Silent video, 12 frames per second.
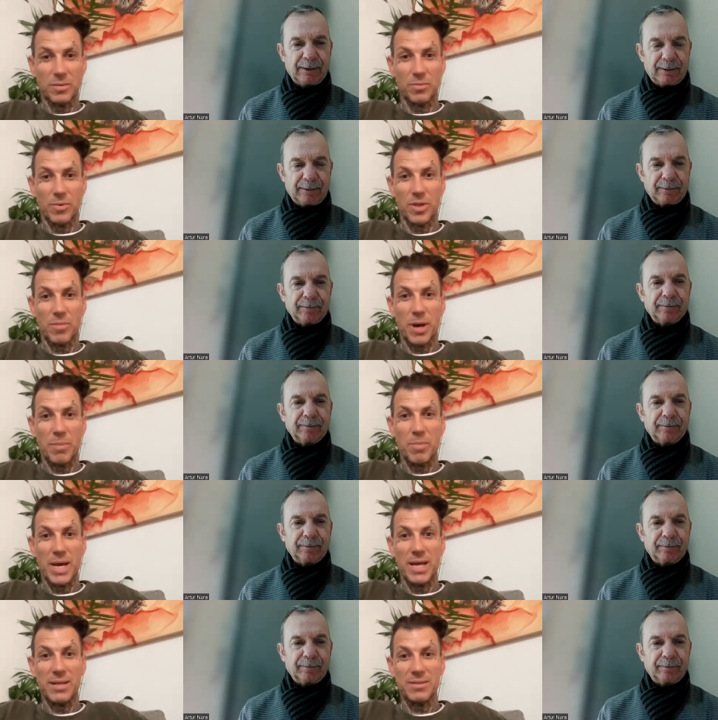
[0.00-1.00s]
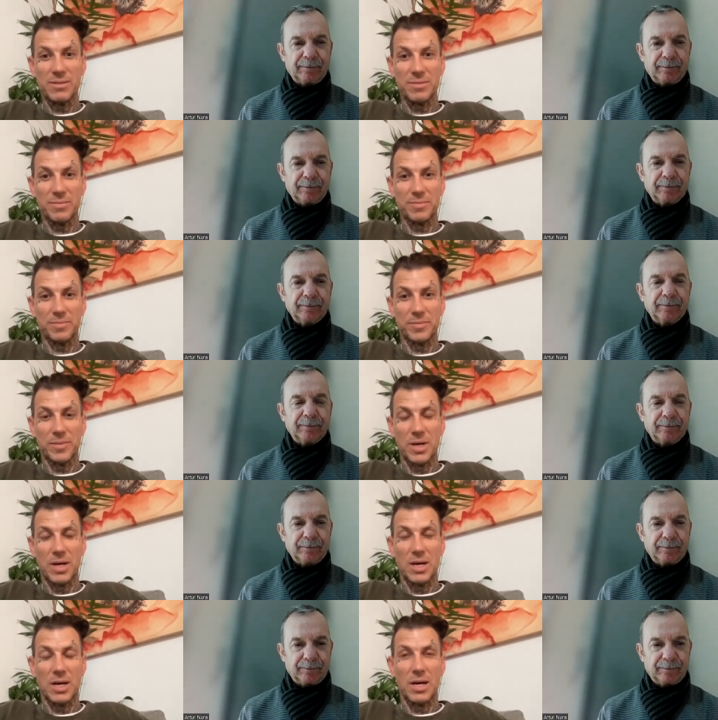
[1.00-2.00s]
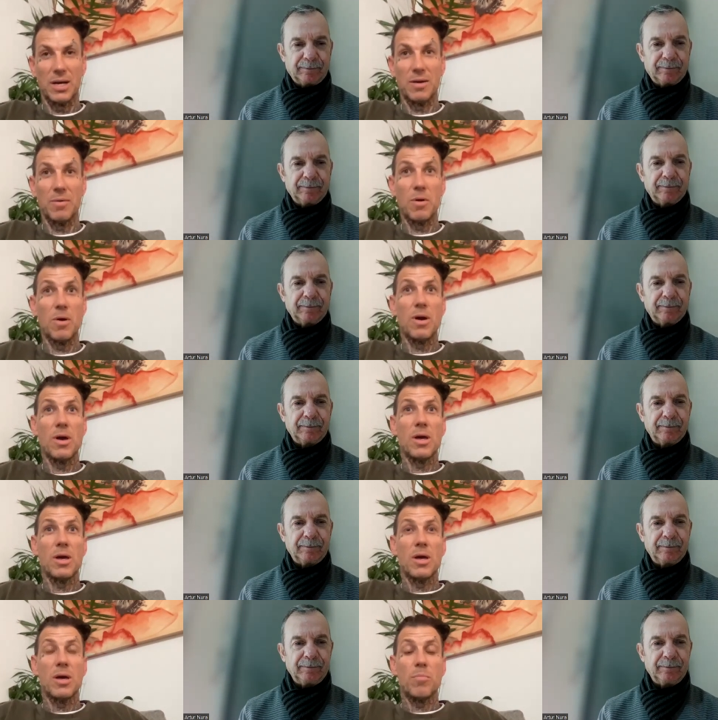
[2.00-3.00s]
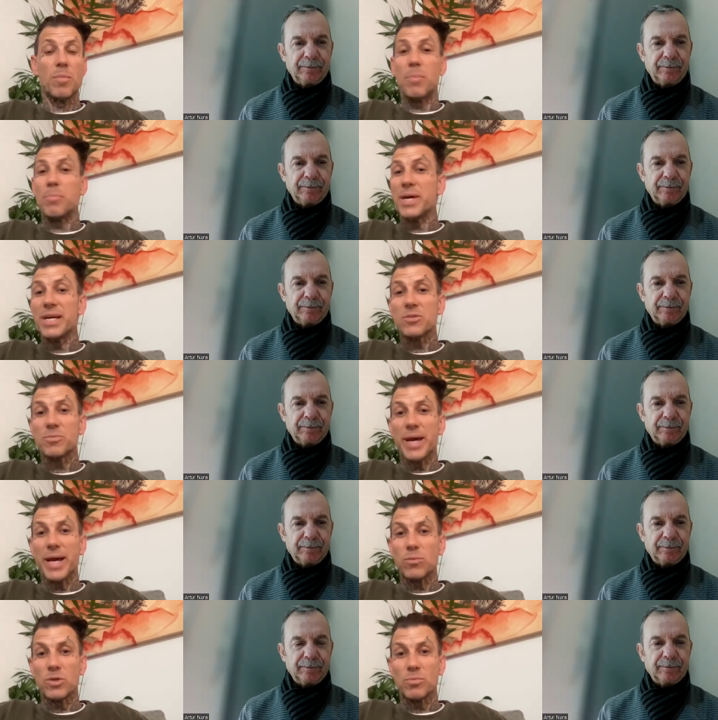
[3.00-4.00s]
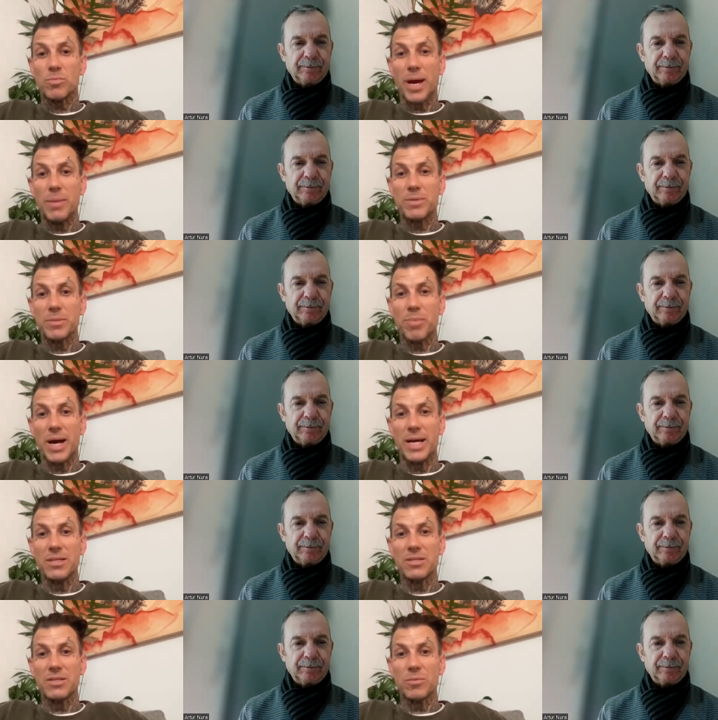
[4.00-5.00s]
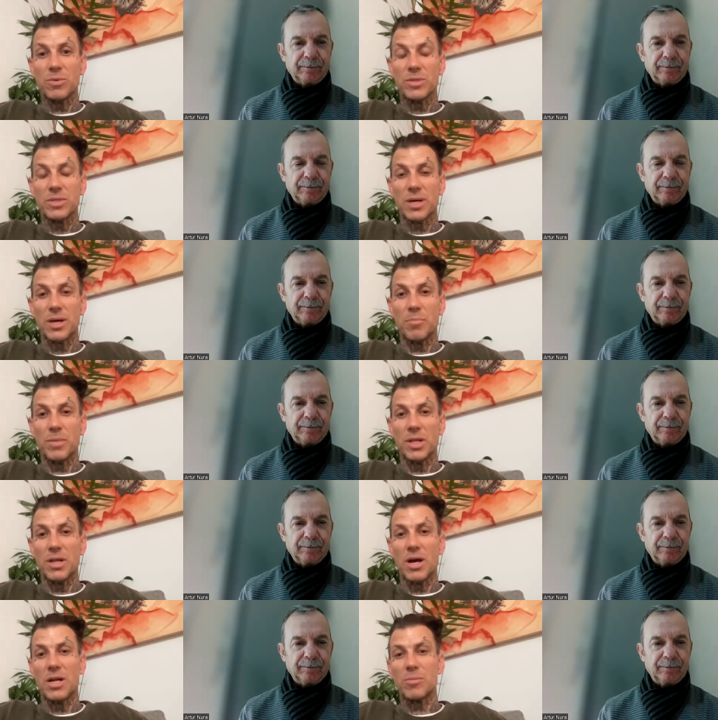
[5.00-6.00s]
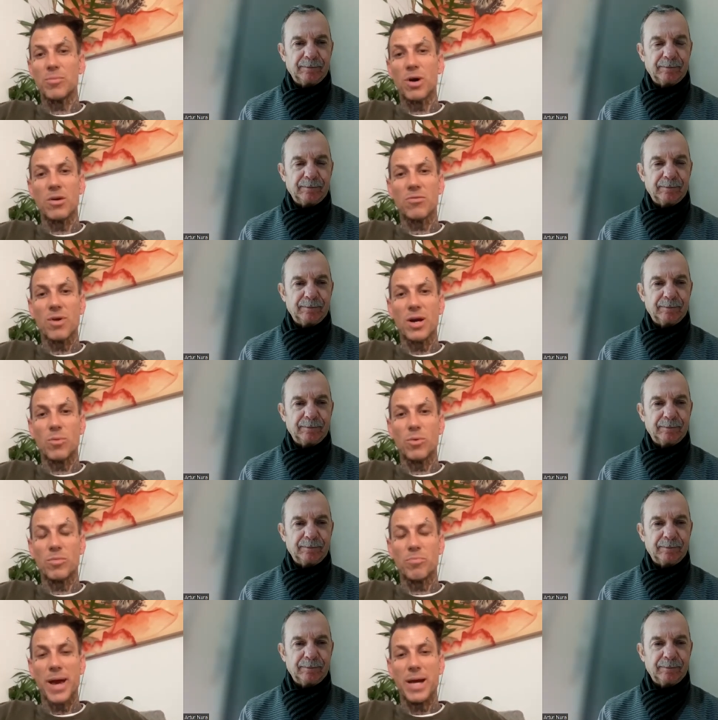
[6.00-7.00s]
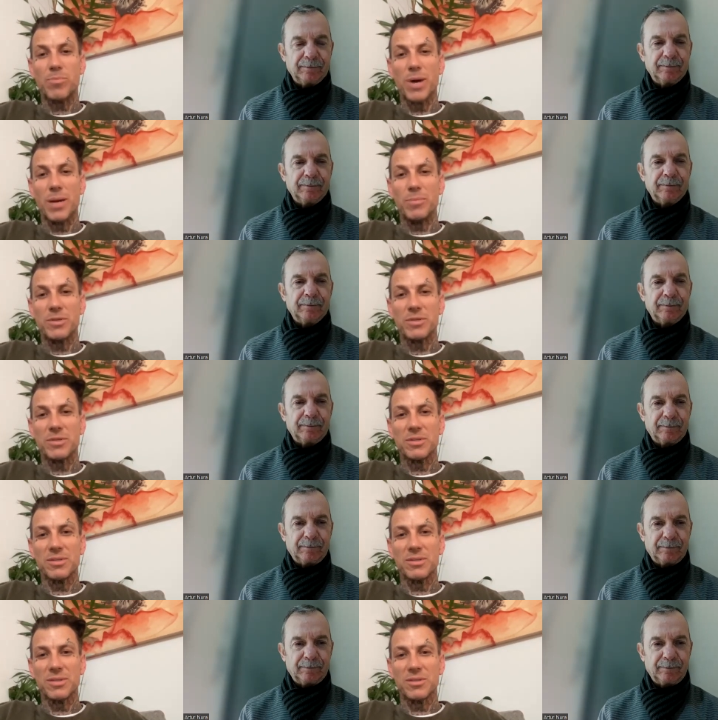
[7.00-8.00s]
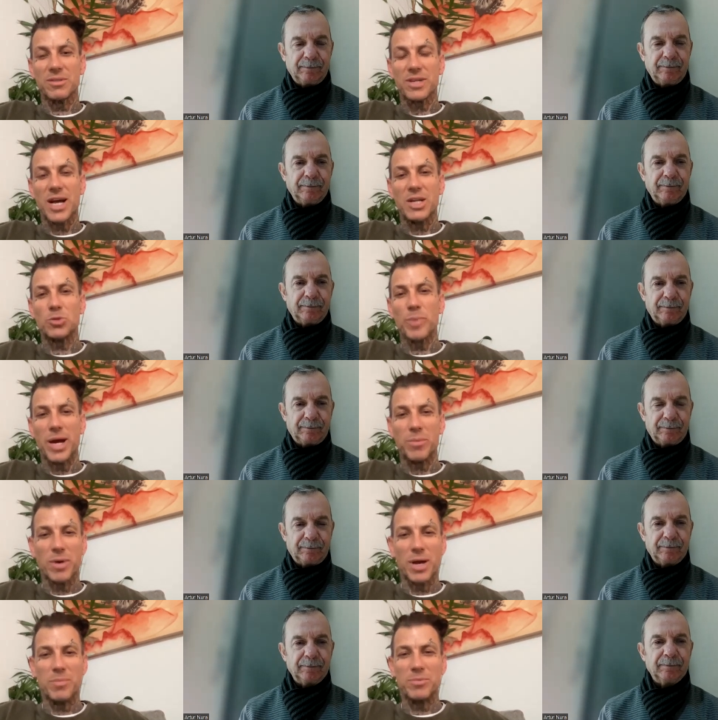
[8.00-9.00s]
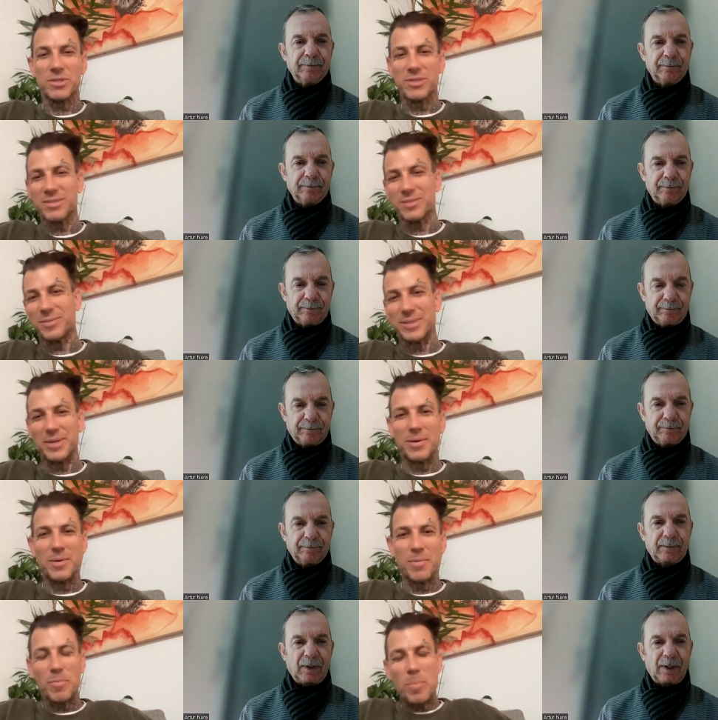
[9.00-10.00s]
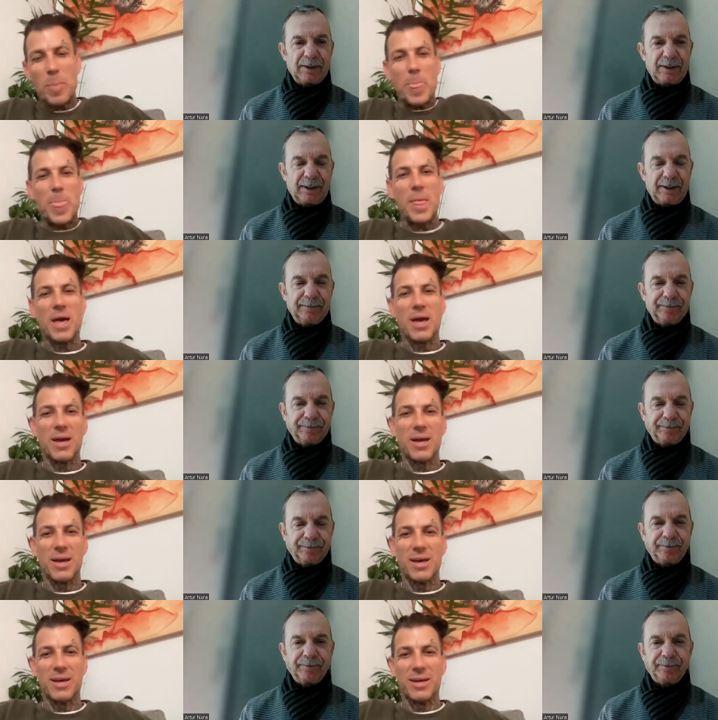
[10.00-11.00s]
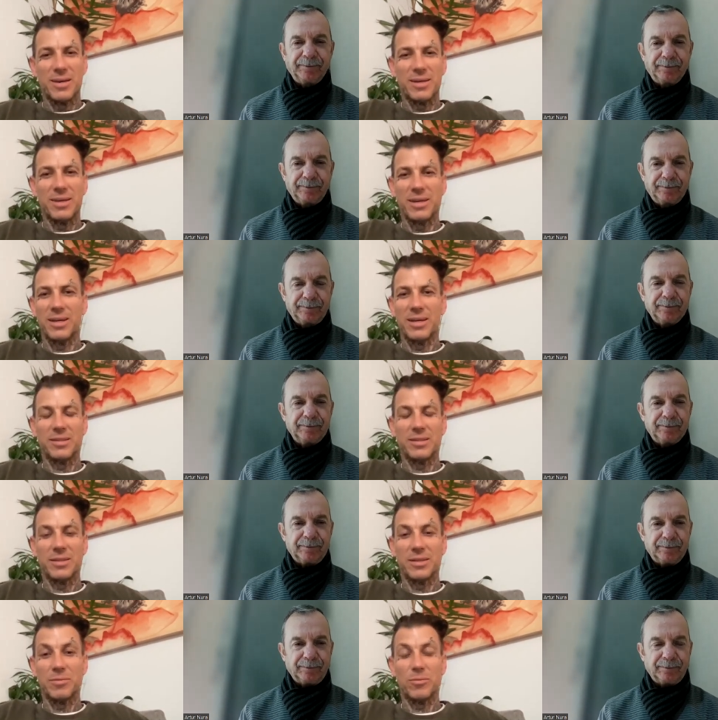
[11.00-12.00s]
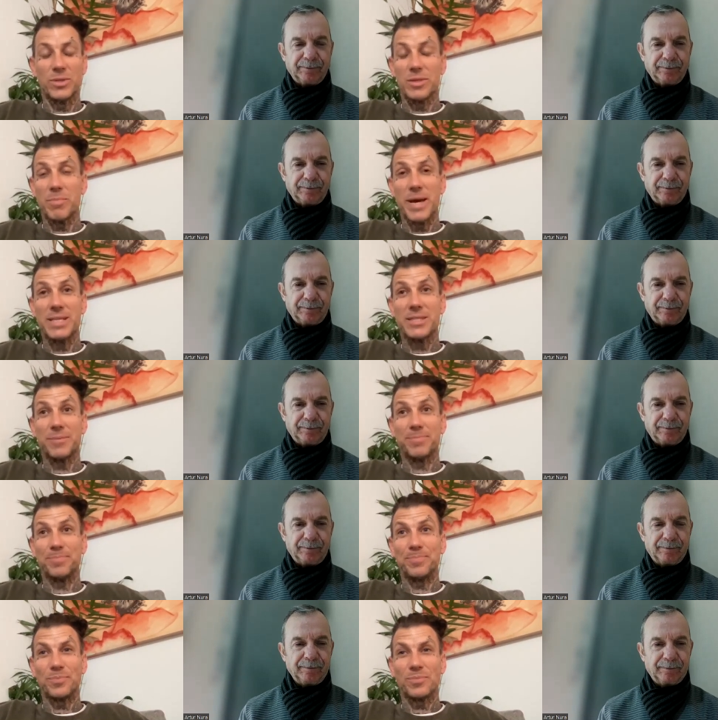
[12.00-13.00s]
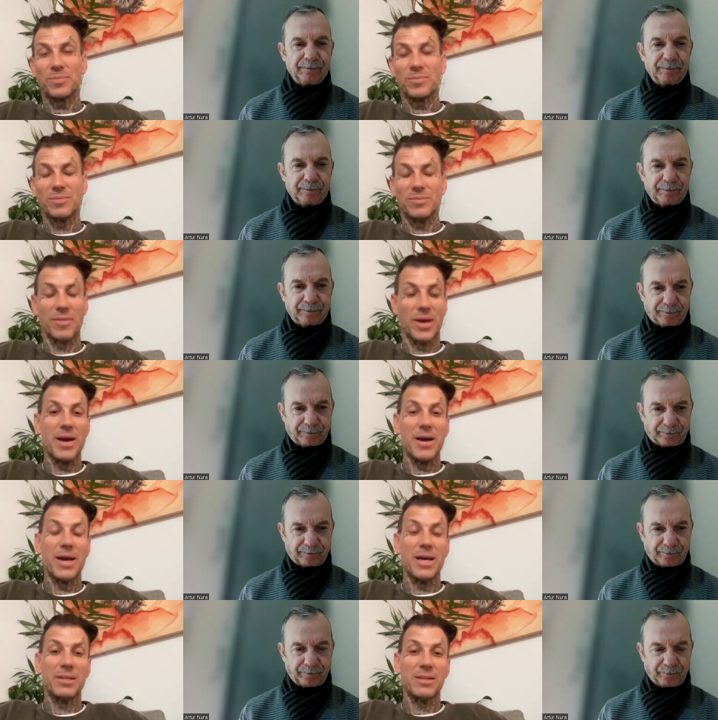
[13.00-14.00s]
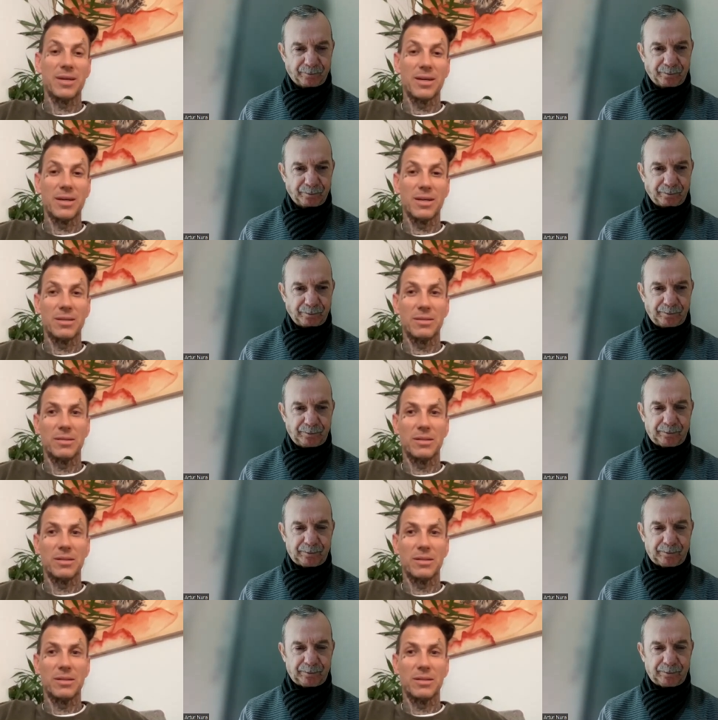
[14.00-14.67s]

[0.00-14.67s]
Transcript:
Speaker 1: with my bands. Uh, my biggest band was Pipes and Pints. It was uh, melodic punk rock with bagpipes, the mm -hmm. Scottish bagpipes. I see. And uh, it was amazing. Yeah, and uh,